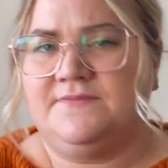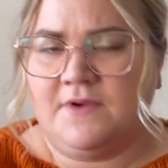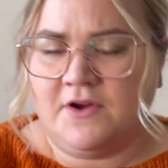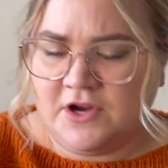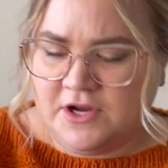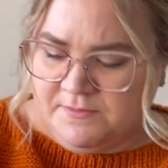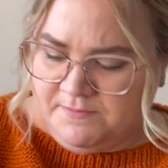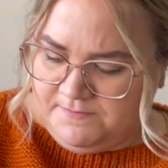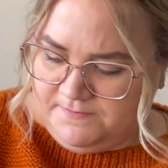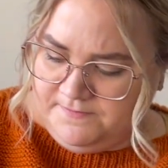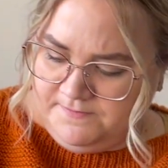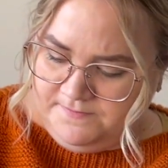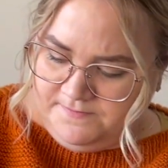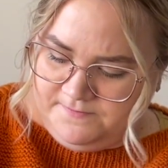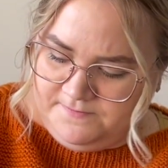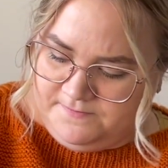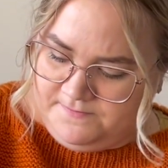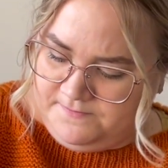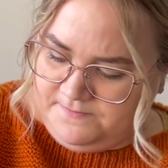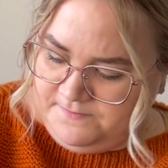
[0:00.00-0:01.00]
very
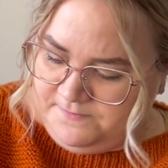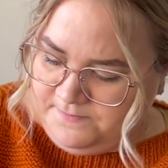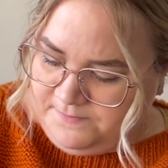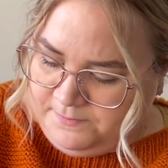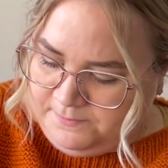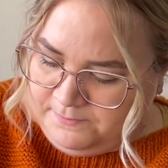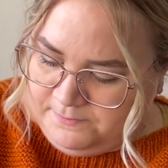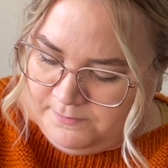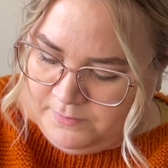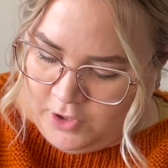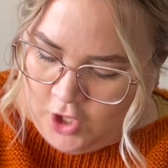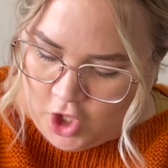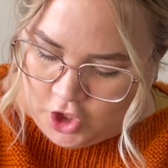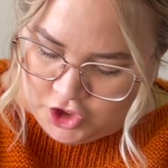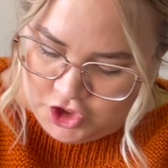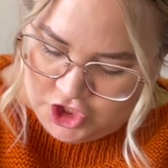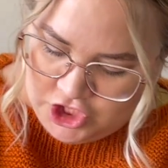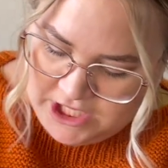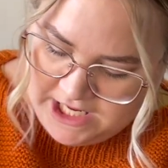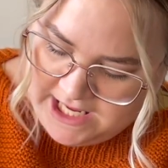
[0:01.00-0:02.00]

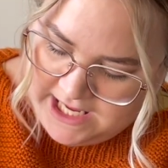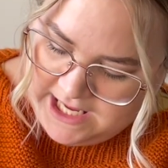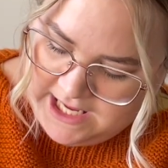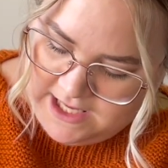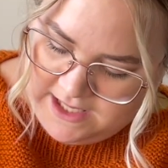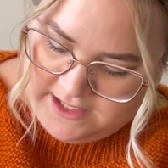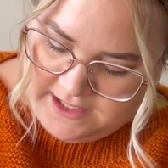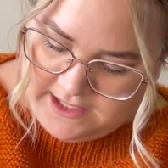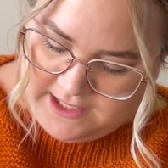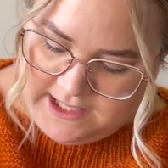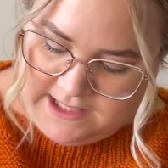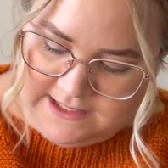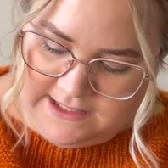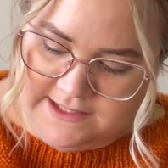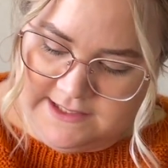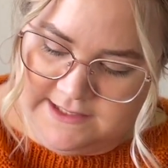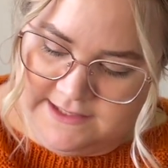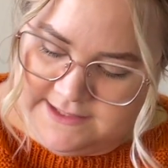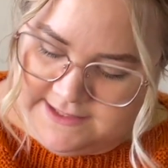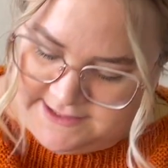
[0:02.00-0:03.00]
blotchy.
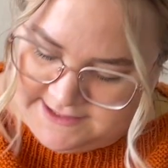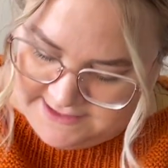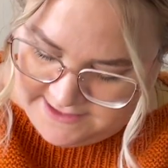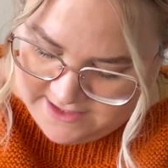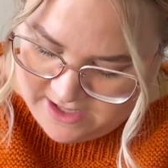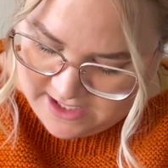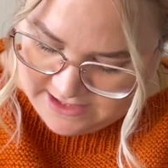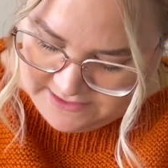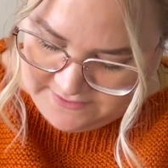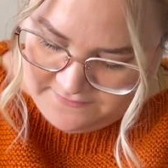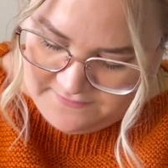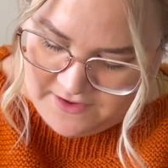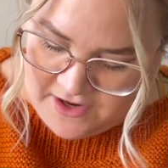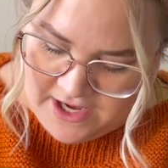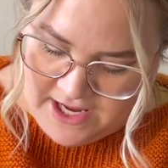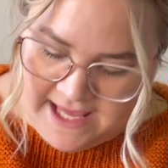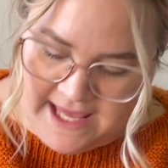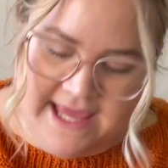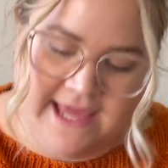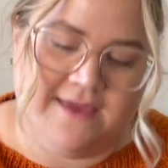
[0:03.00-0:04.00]
It's not
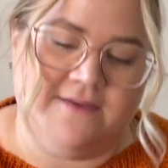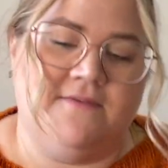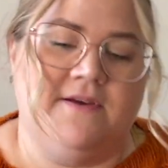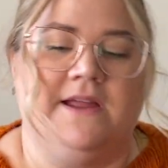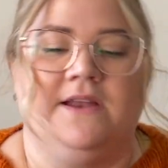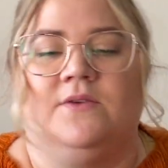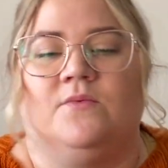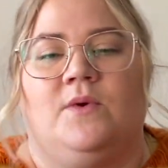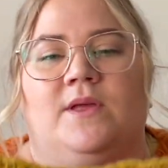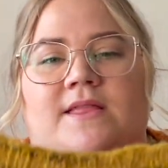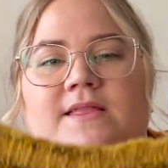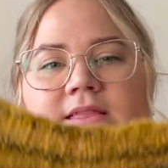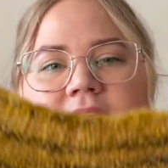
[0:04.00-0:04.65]
very even with